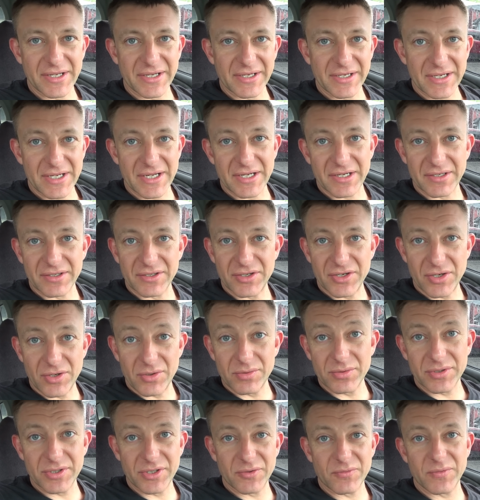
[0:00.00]
I got
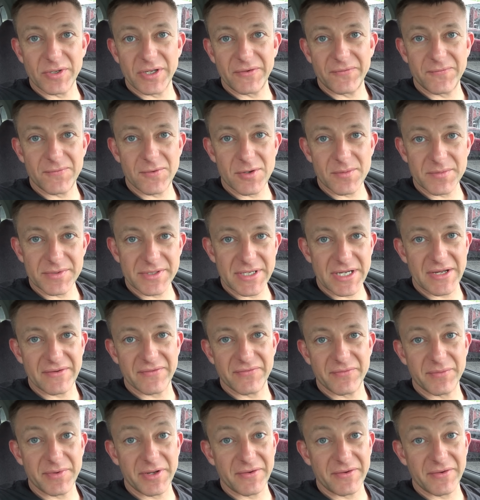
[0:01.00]
known good waveforms off of